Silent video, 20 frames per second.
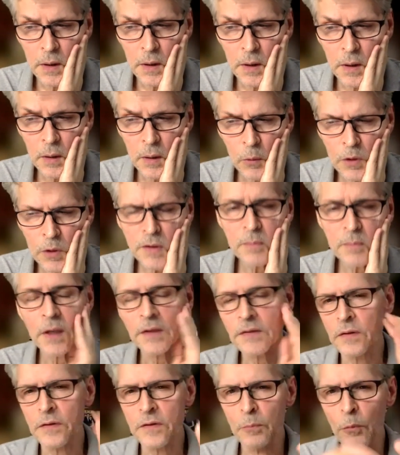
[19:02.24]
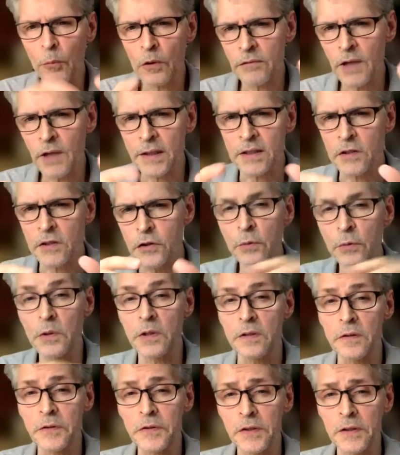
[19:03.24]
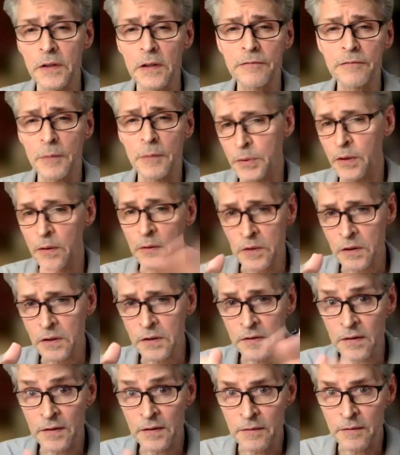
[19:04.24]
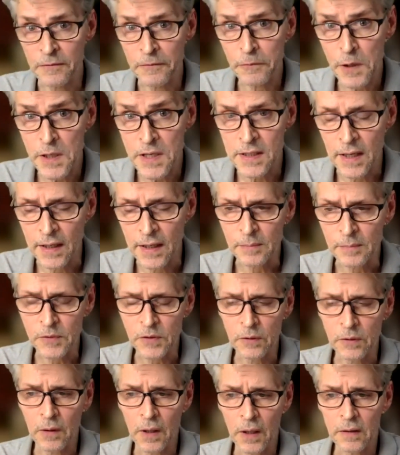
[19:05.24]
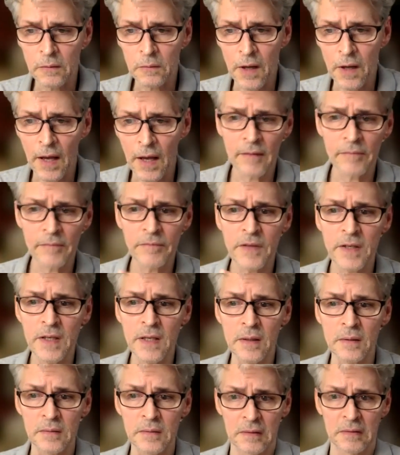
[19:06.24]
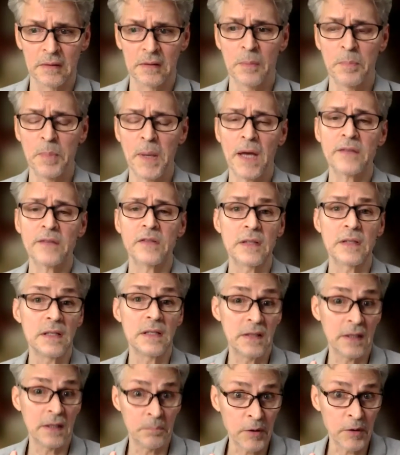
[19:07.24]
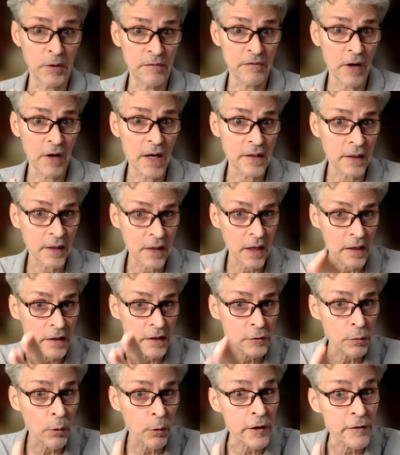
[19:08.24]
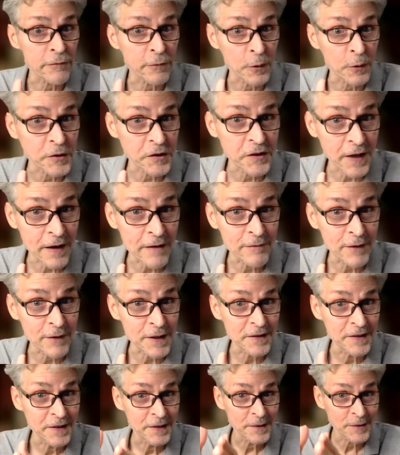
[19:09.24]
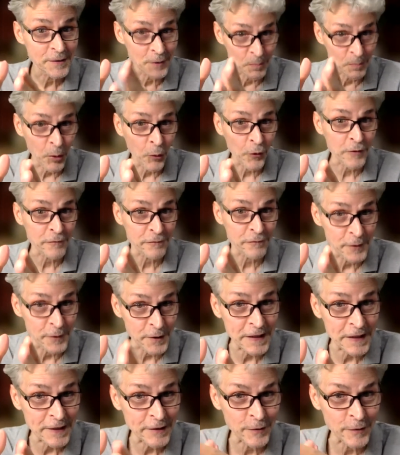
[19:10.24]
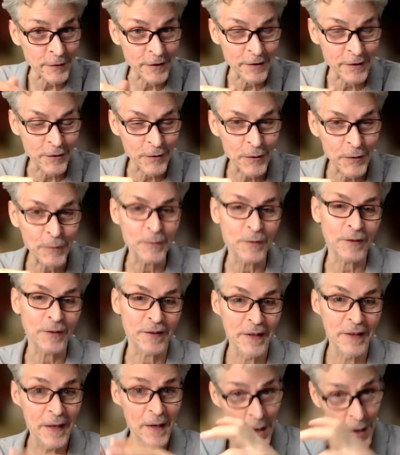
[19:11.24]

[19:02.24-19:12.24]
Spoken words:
the Words and Monsters is more of like a do-it-yourself approach because it's a free game. So I don't have the capacity to provide the kind of 24/7 support for teachers and students